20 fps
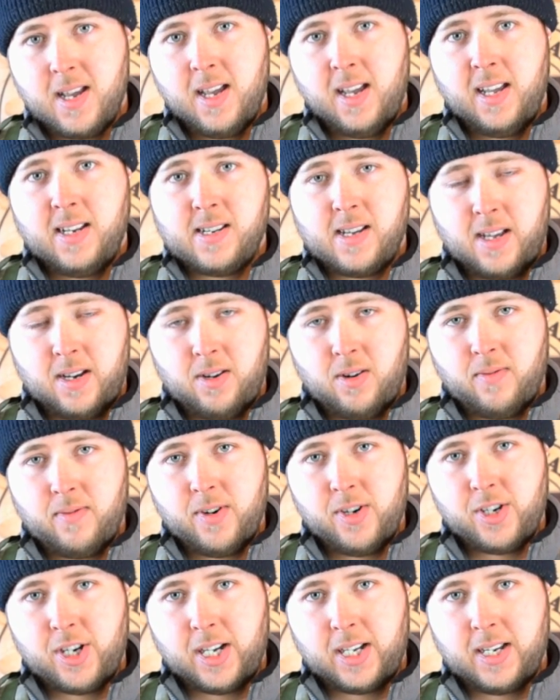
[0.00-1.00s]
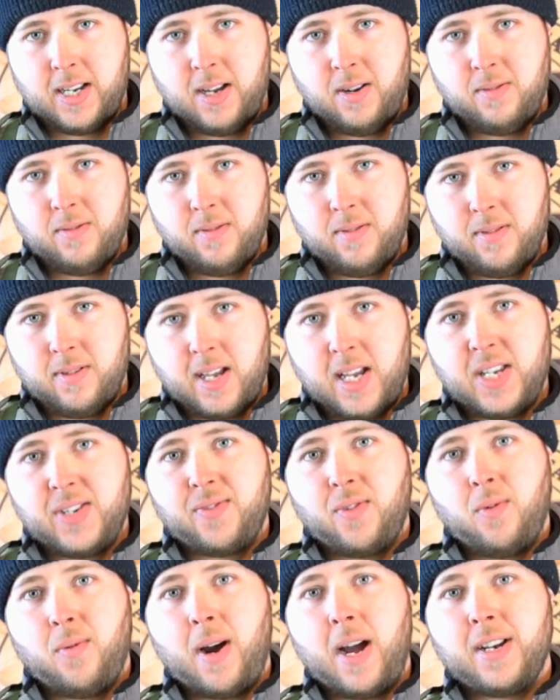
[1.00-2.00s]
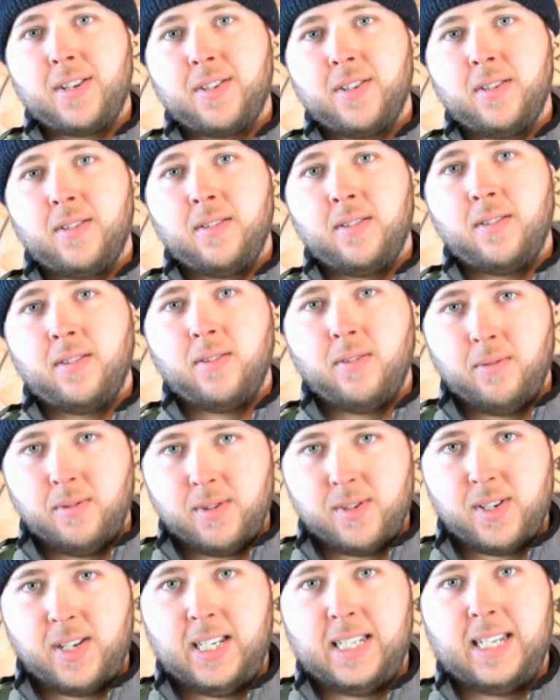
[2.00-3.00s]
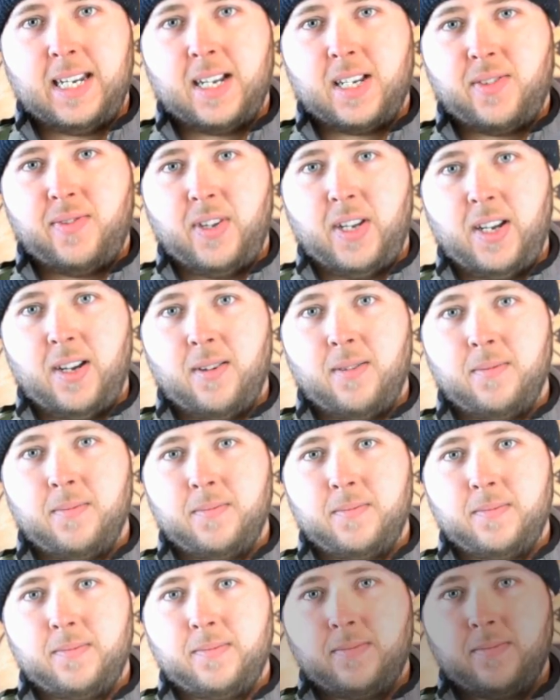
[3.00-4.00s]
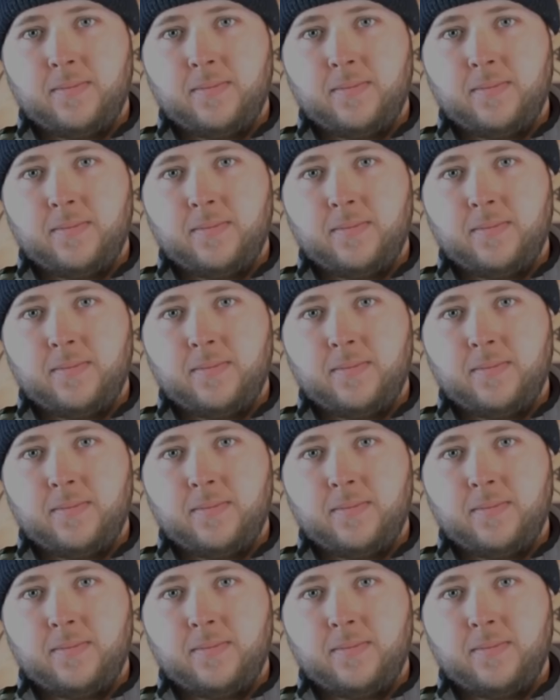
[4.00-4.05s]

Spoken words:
and head over and check it out. Thanks for watching. We'll see you in the next video.